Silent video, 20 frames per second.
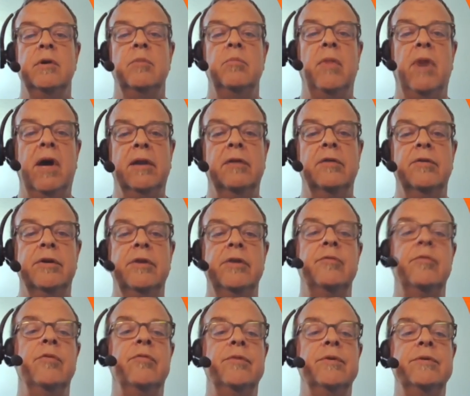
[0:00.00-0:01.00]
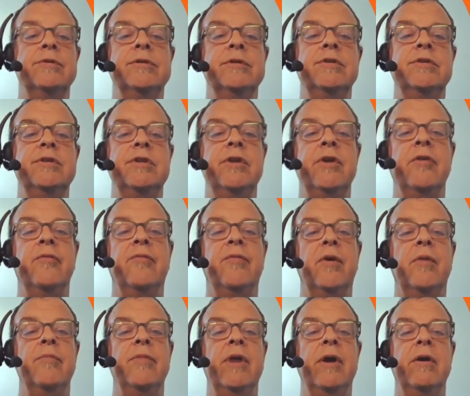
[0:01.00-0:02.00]
modeler can reverse engineer
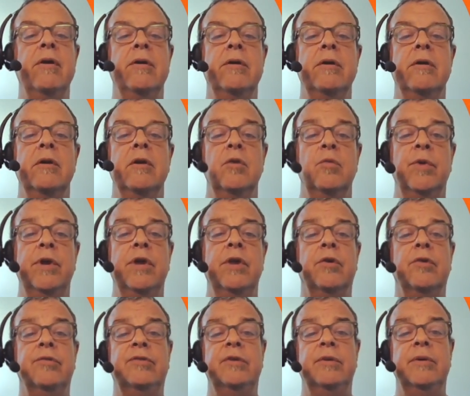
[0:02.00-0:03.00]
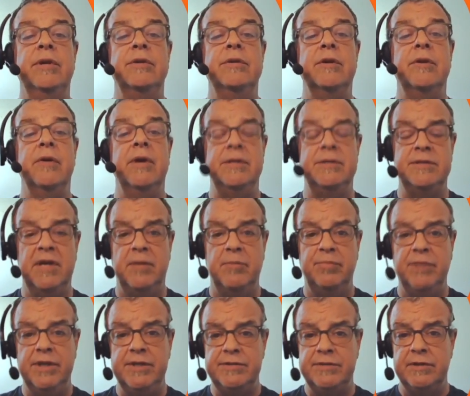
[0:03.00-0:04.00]
from there. We can also integrate
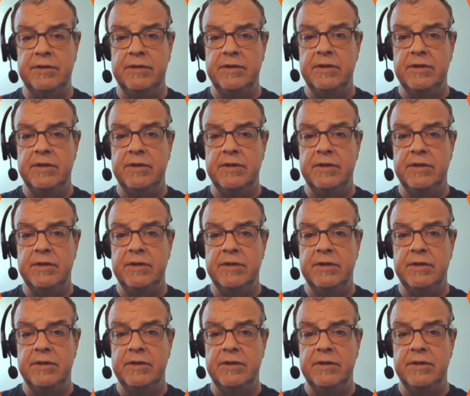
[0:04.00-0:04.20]
templates.